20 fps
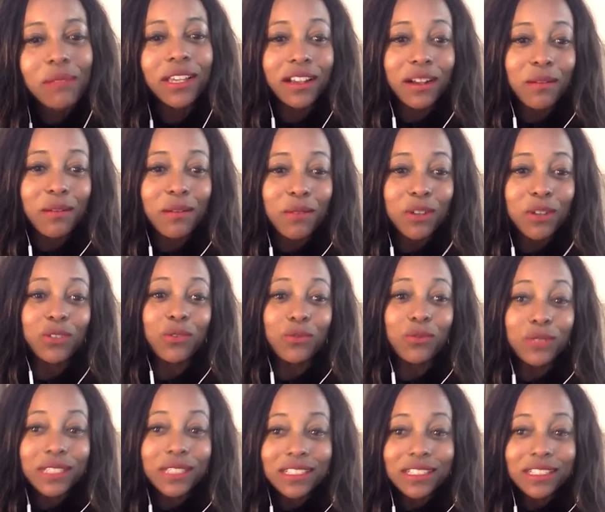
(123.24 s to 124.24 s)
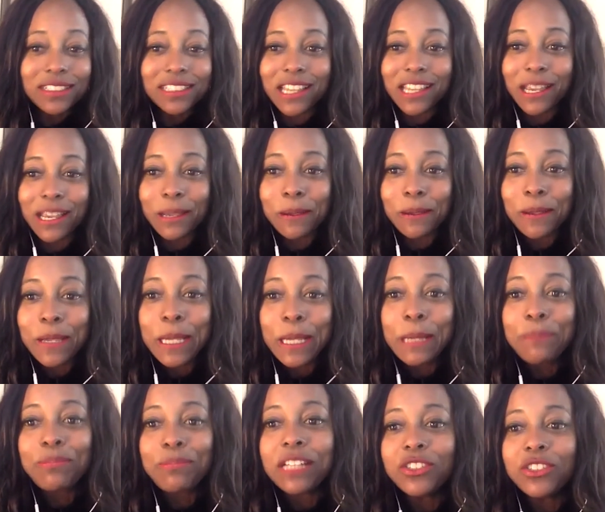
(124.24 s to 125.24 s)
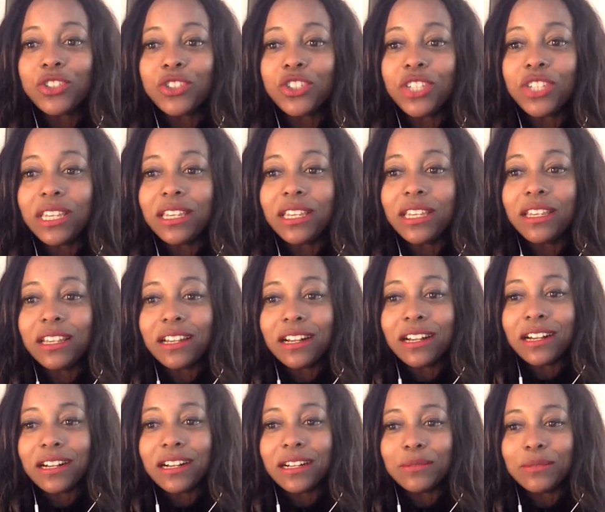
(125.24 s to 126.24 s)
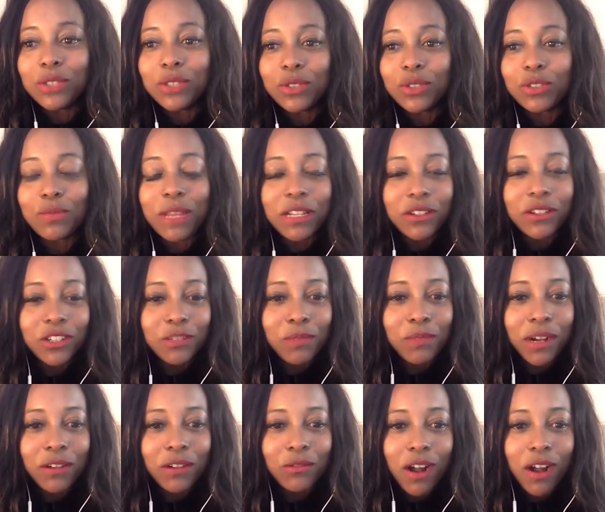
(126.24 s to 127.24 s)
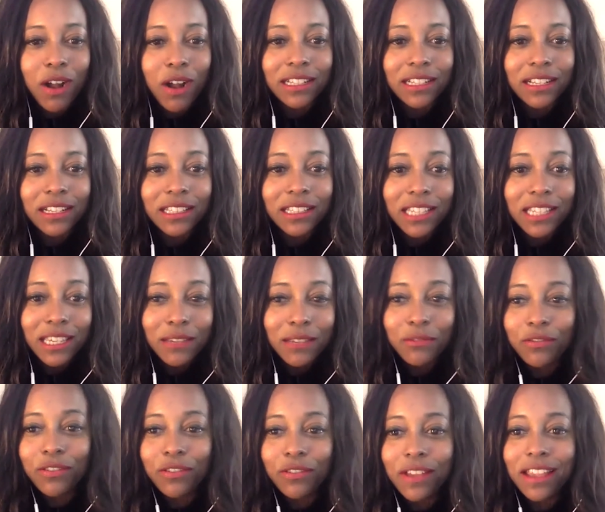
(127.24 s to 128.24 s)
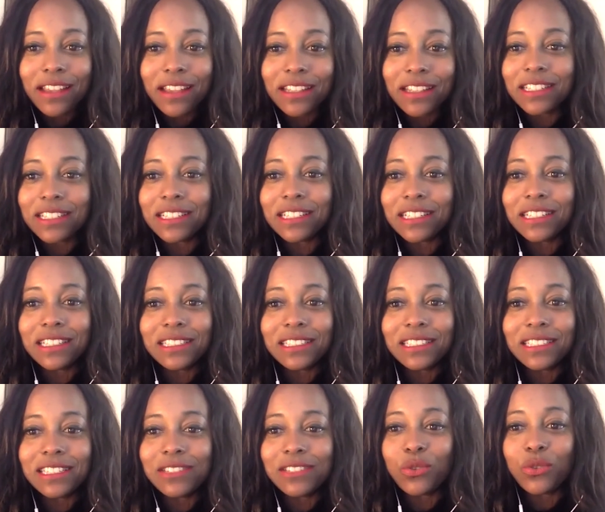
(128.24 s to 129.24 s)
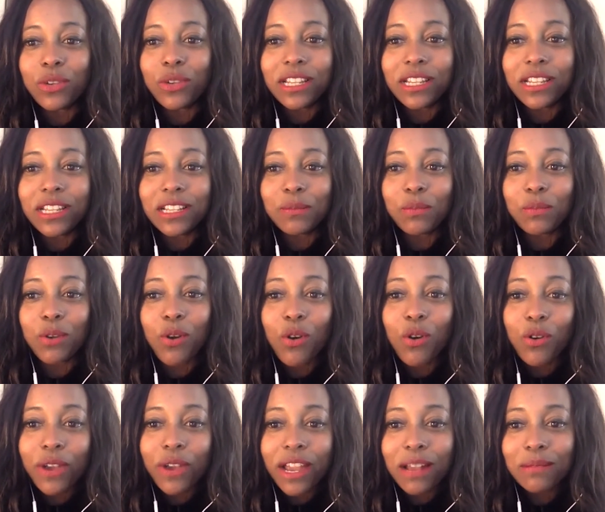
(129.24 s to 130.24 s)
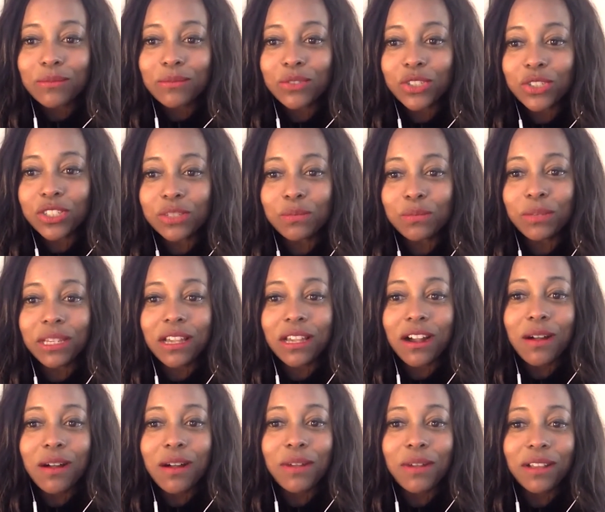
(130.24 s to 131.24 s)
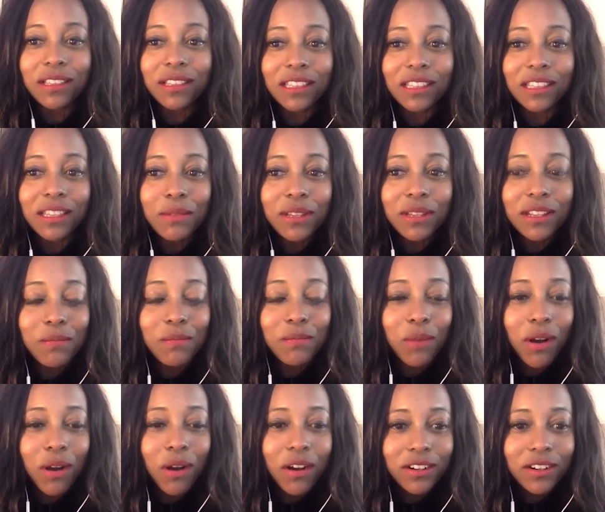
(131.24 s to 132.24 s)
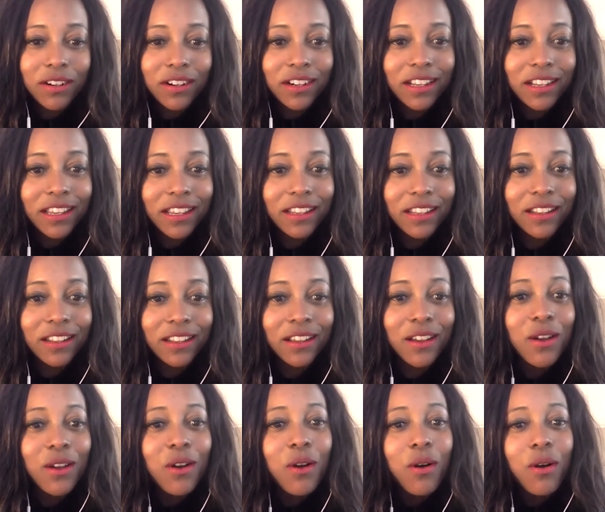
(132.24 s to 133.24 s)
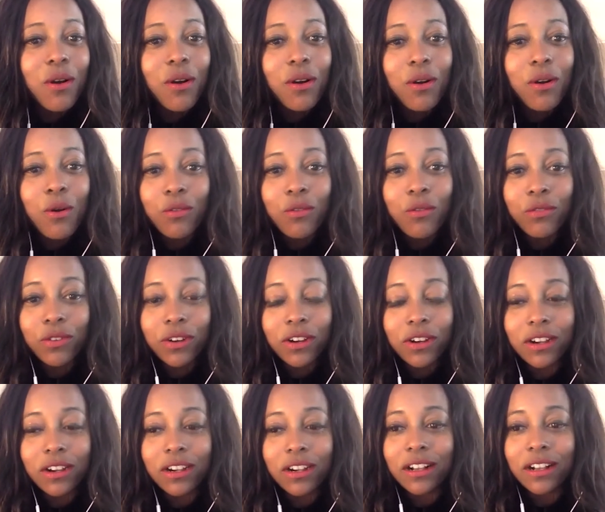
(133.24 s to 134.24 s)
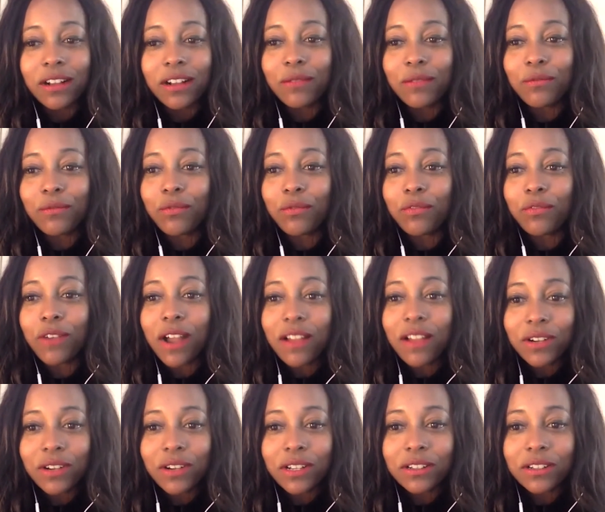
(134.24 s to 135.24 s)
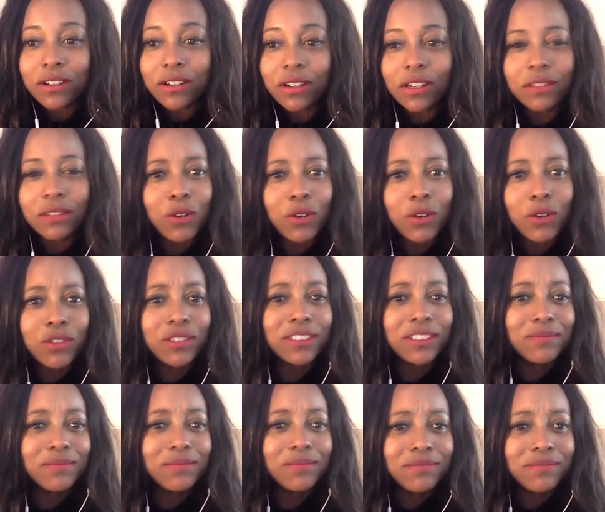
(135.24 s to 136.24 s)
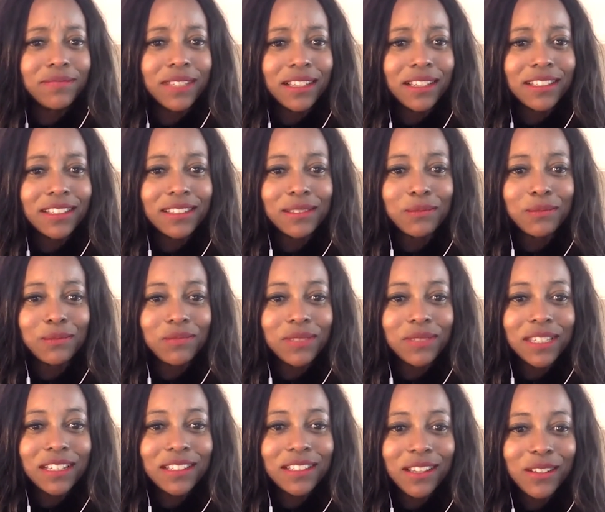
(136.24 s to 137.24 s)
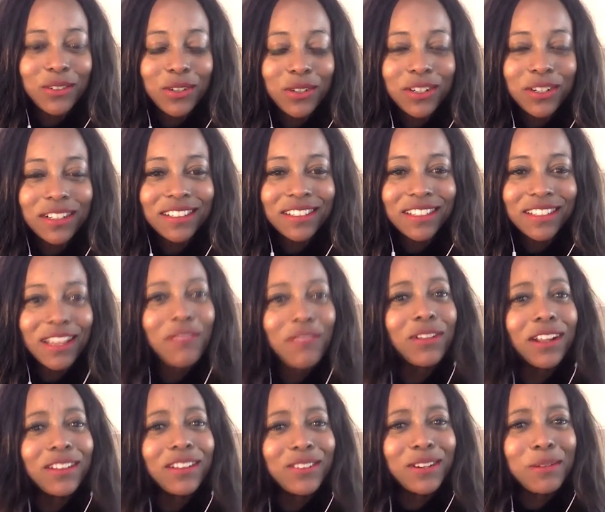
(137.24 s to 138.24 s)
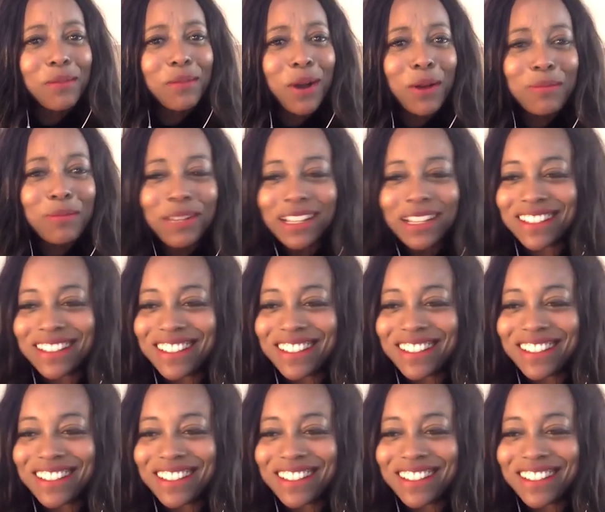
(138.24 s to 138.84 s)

and commercial real estate. She uh, she was mentored by Rod Khleif, and since joining his program, she's become a limited partner in over 500 uh, over I guess 600 700 apartments